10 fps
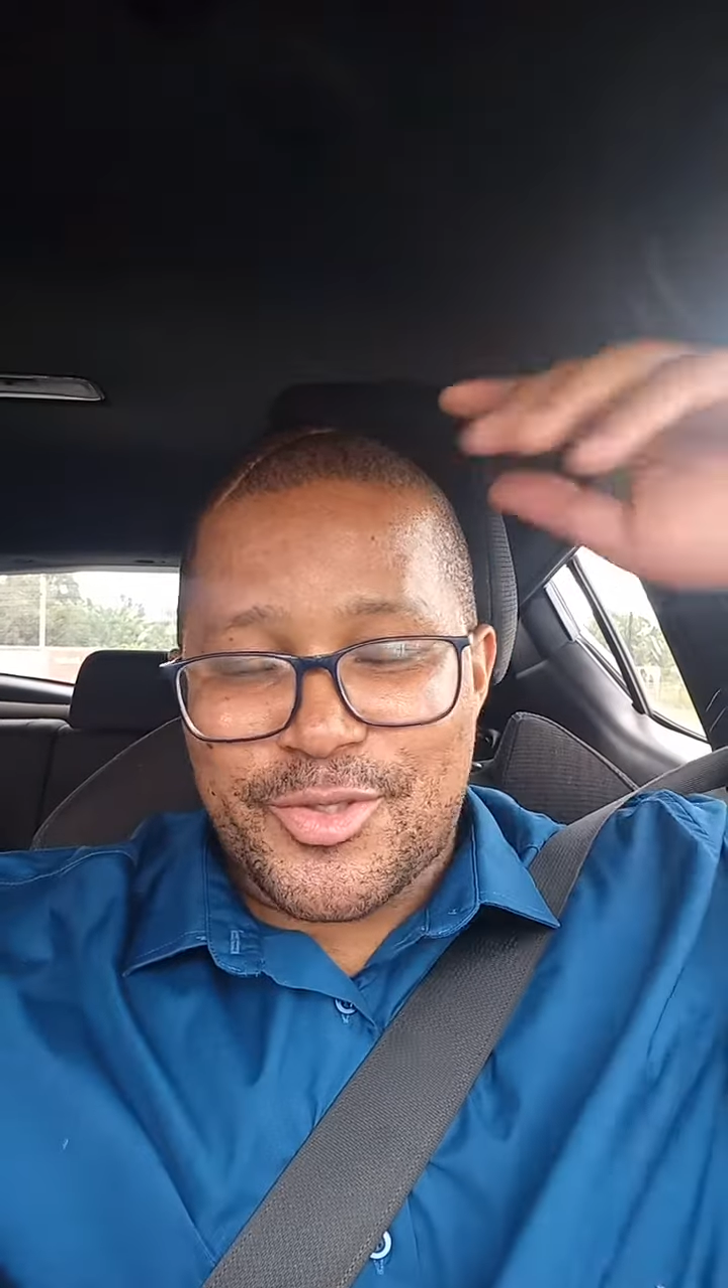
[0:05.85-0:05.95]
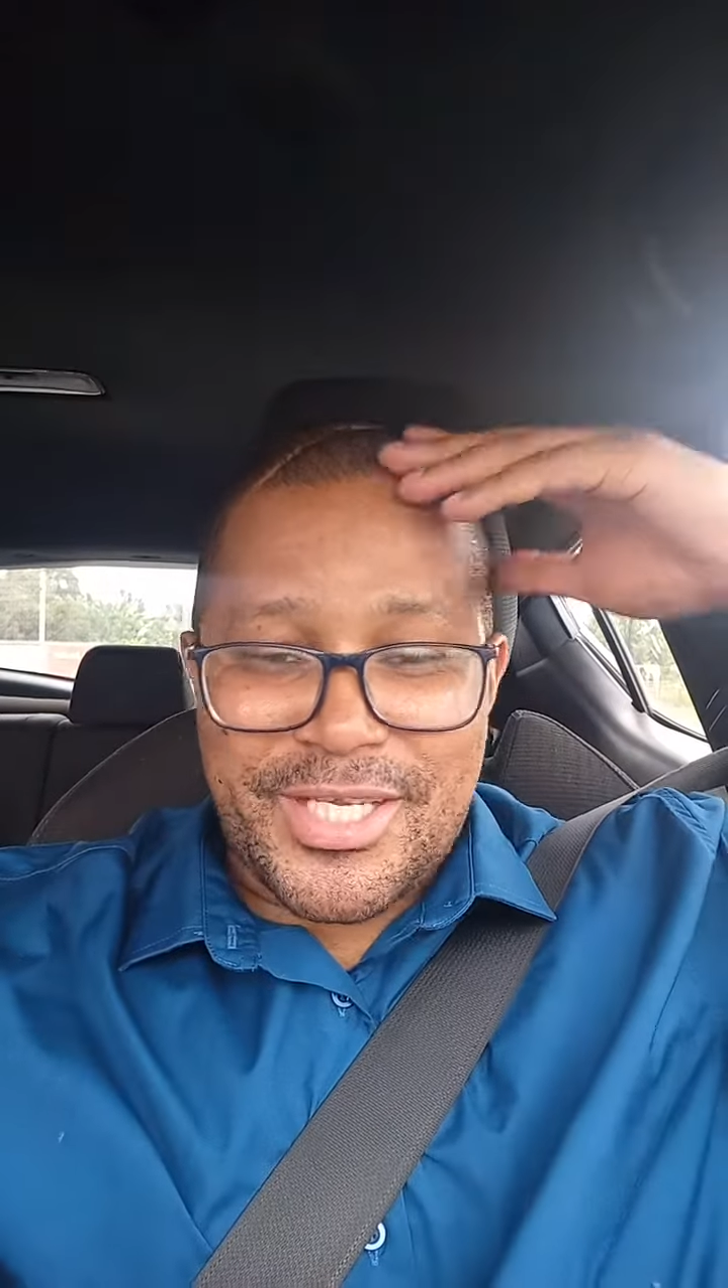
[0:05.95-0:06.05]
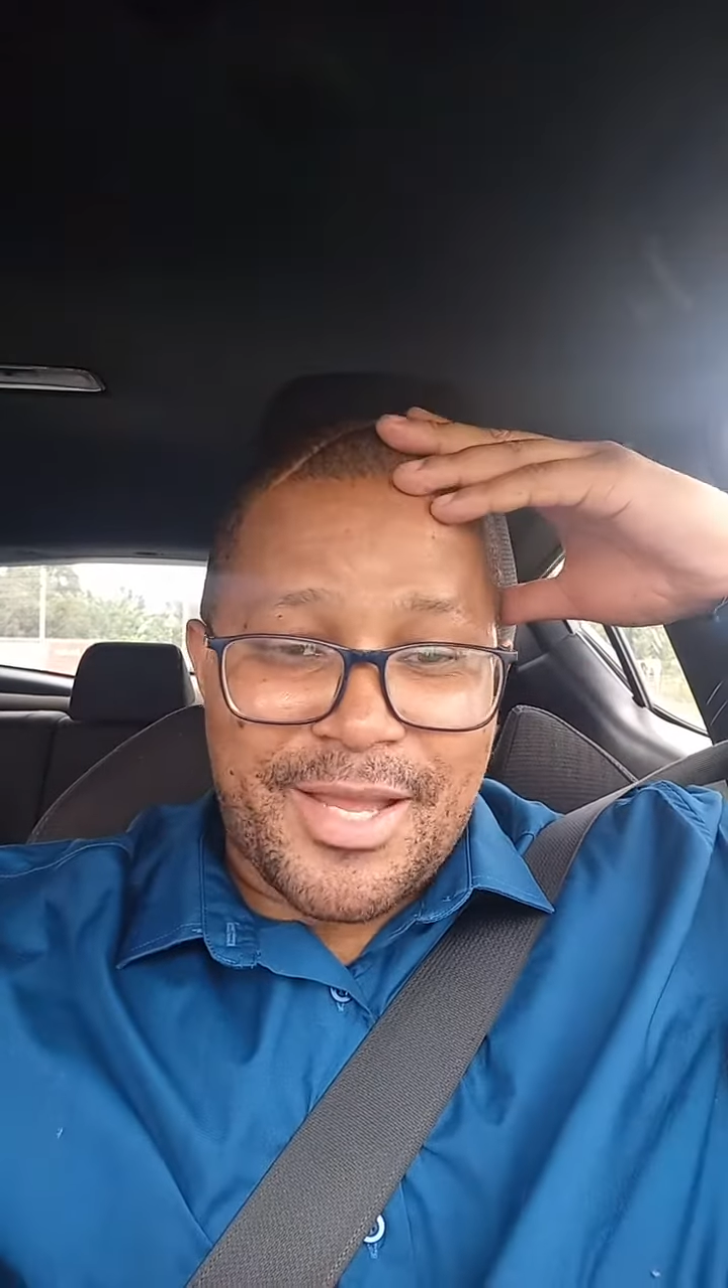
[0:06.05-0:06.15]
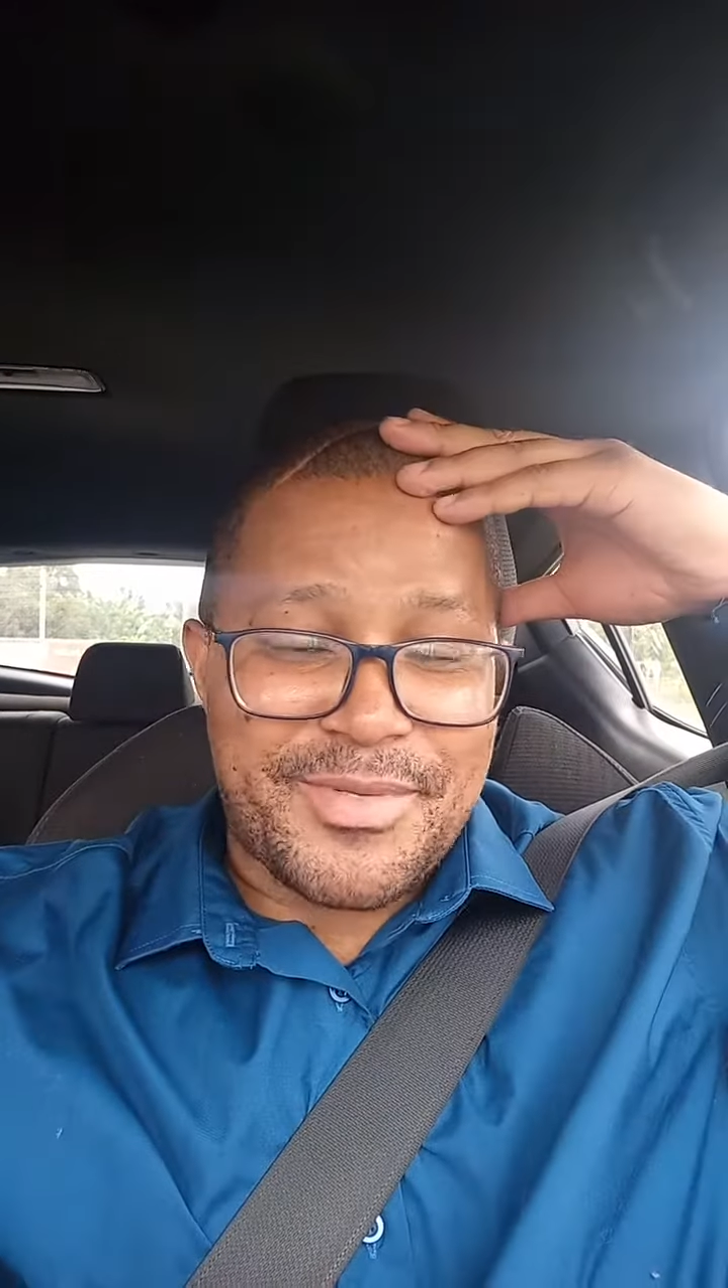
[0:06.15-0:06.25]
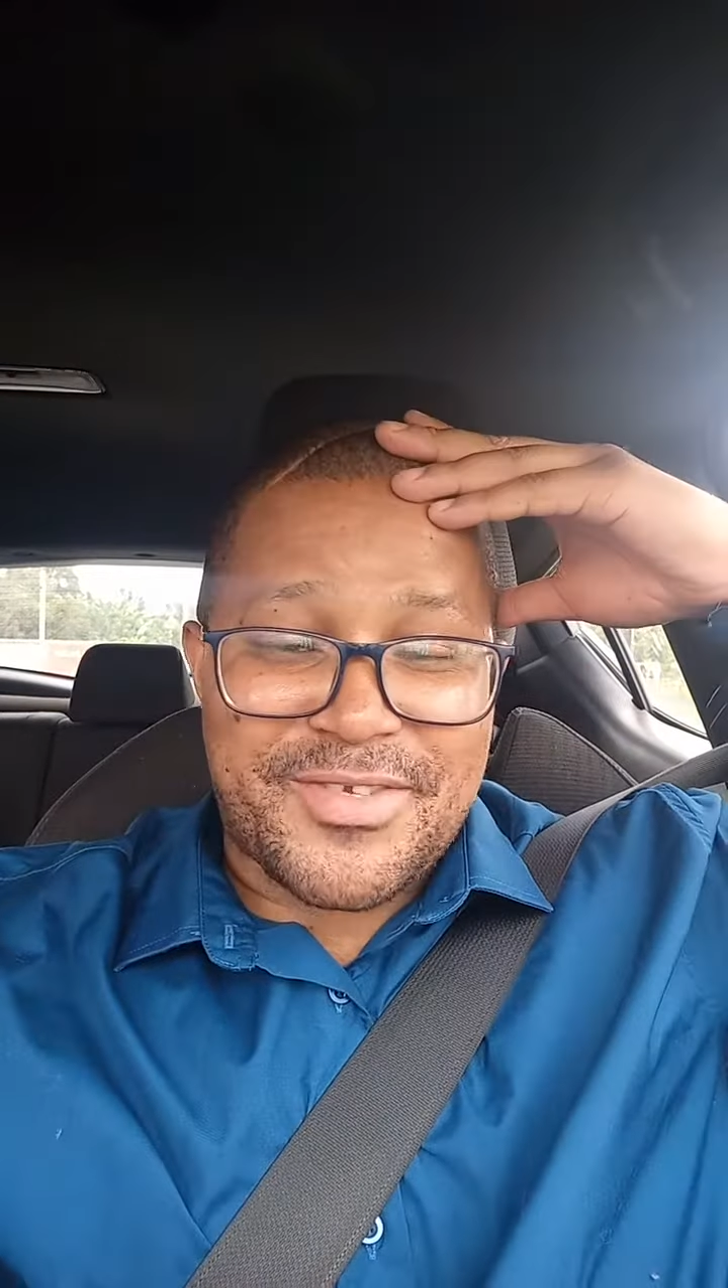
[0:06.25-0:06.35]

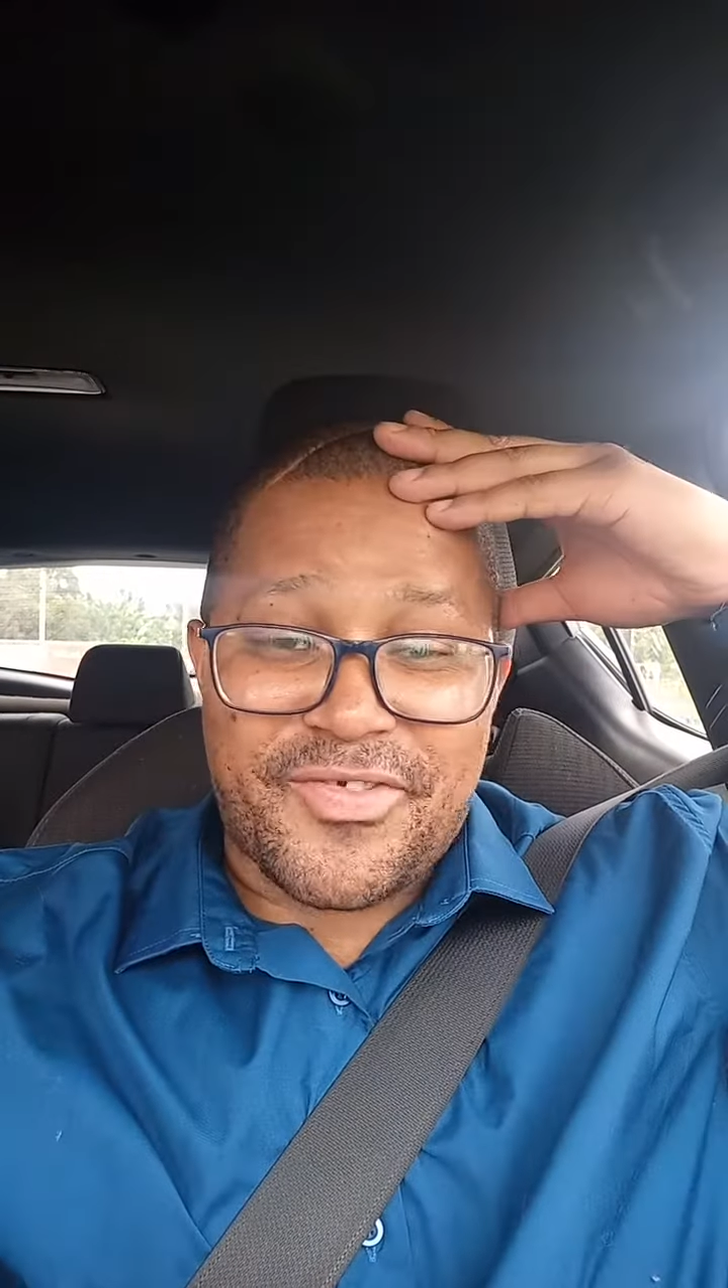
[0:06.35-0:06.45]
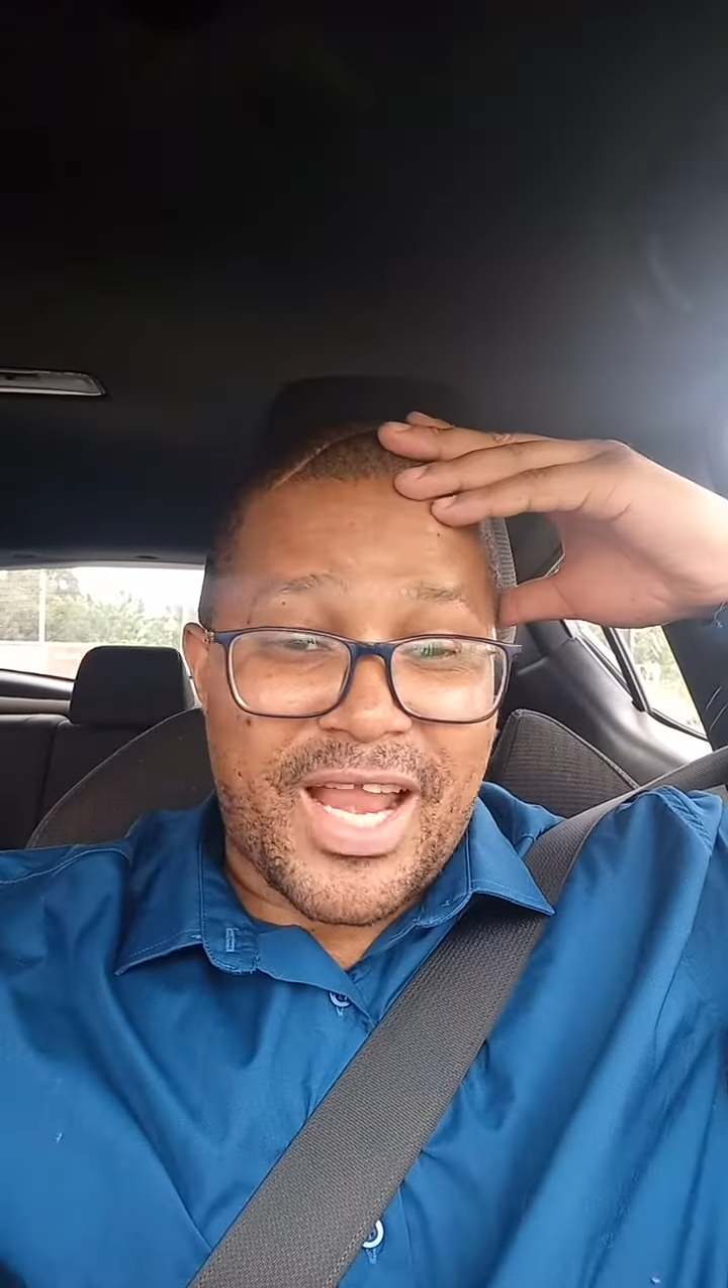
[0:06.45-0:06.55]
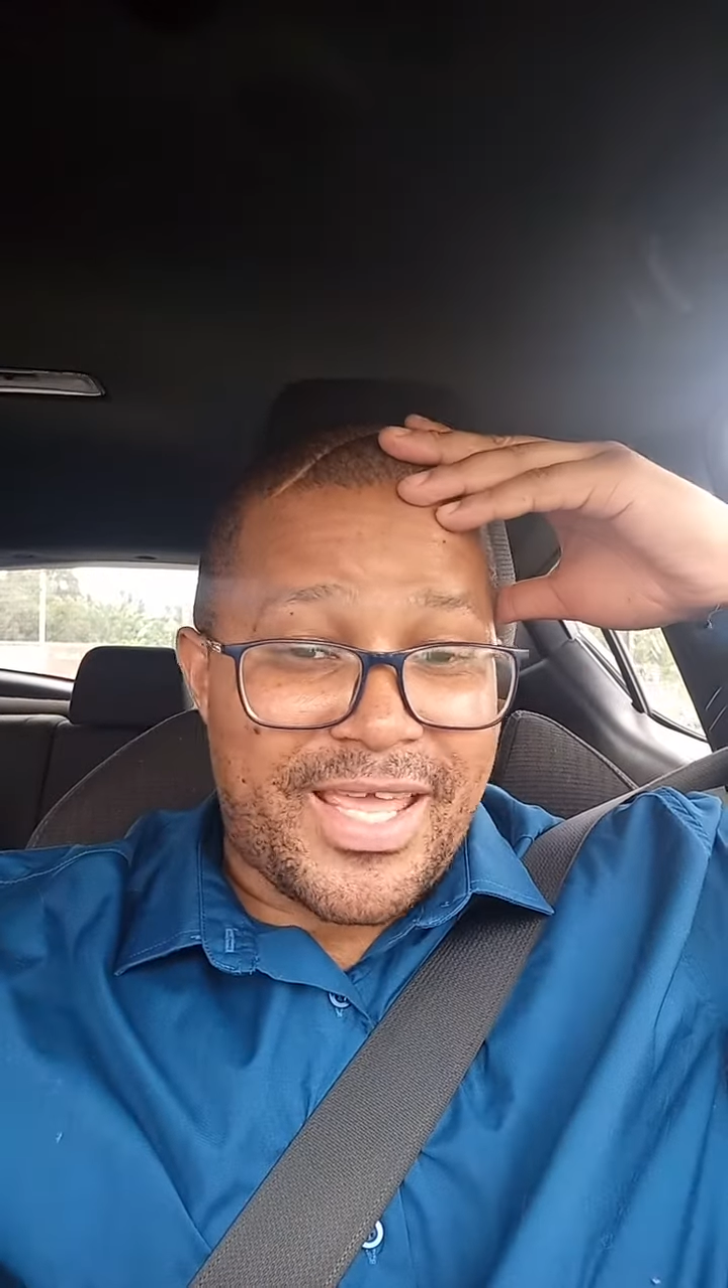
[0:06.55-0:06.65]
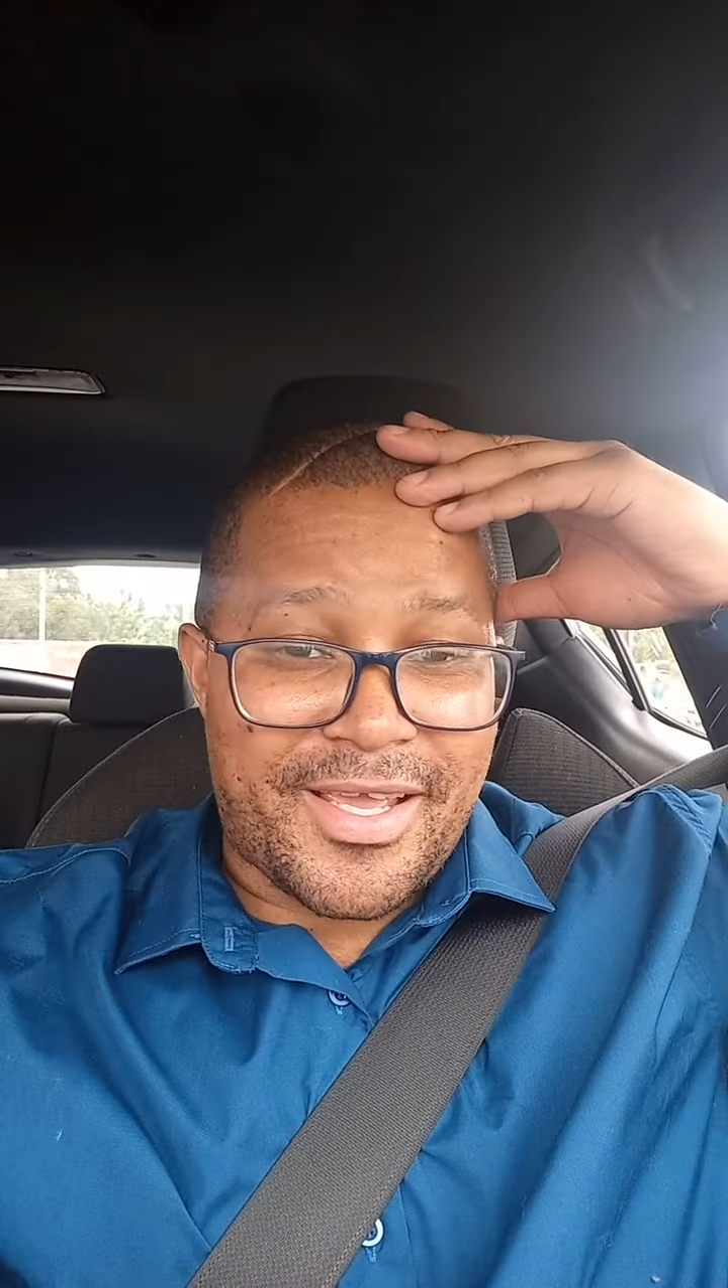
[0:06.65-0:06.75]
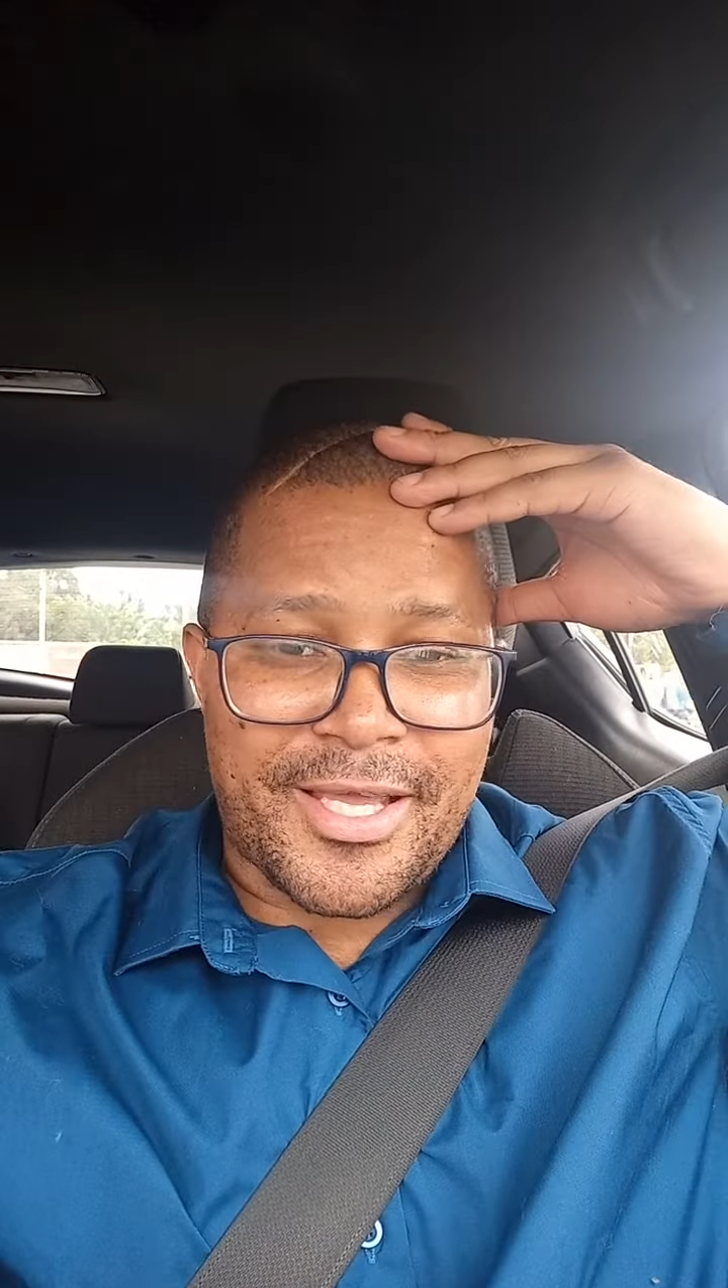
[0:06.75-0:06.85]
time is
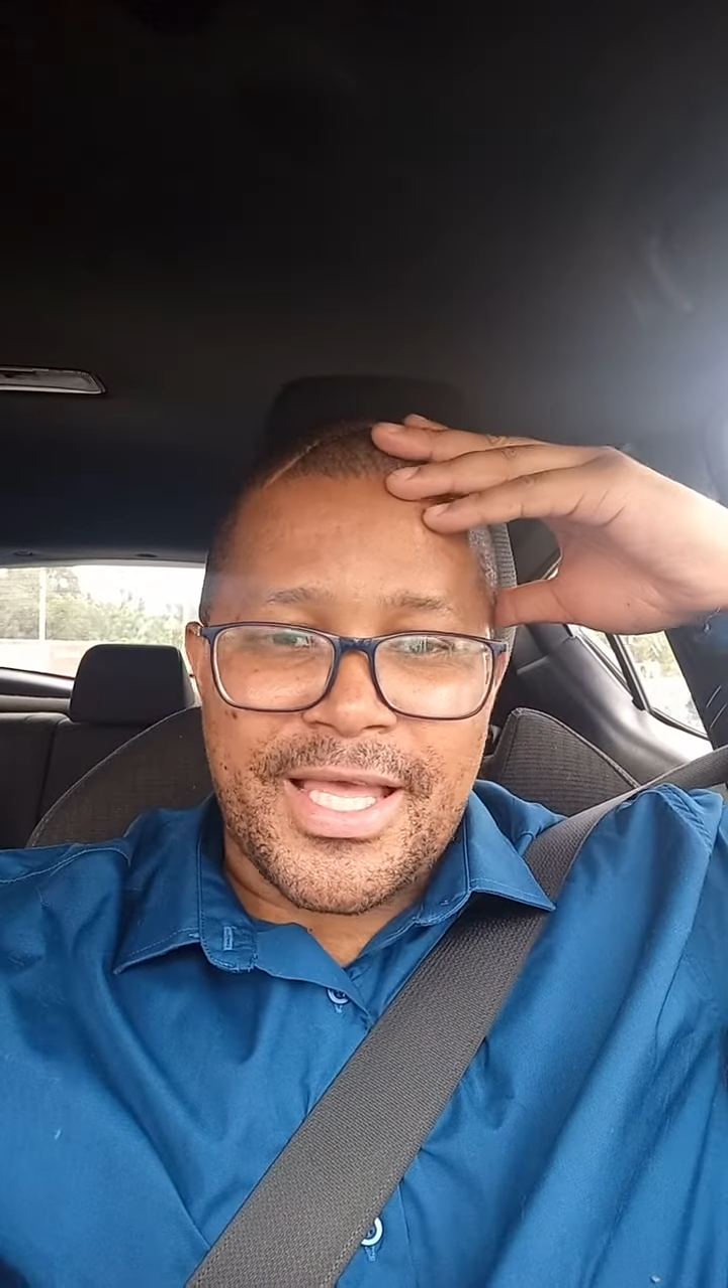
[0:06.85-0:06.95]
flying.